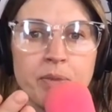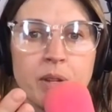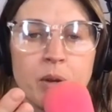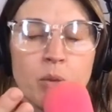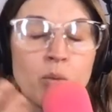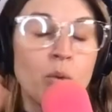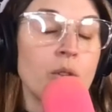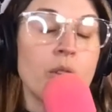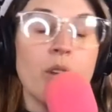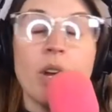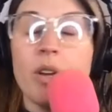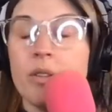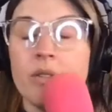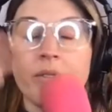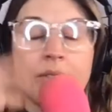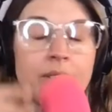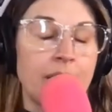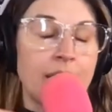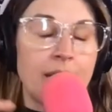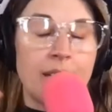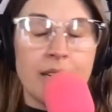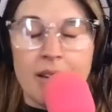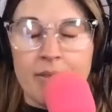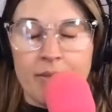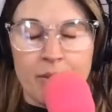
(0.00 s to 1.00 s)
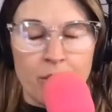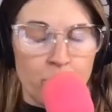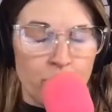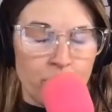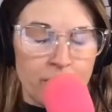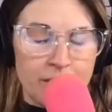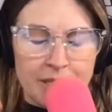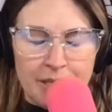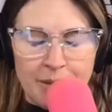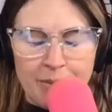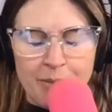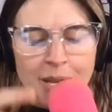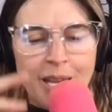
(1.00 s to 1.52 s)
Well, not they didn't have a
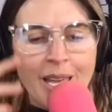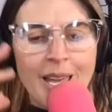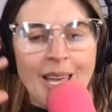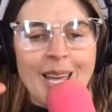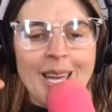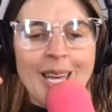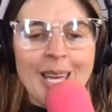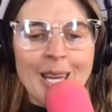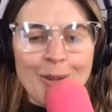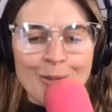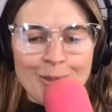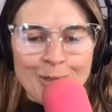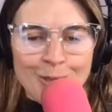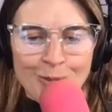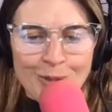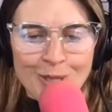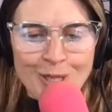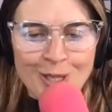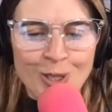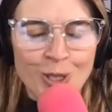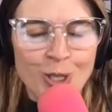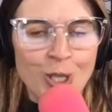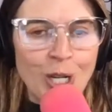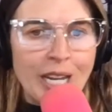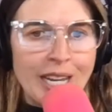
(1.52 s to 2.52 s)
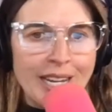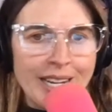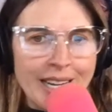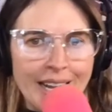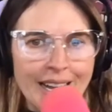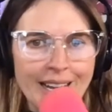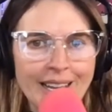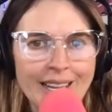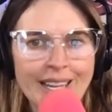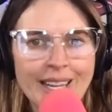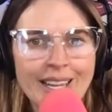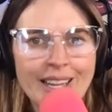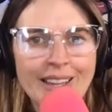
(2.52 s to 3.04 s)
threesome. He was with Jada.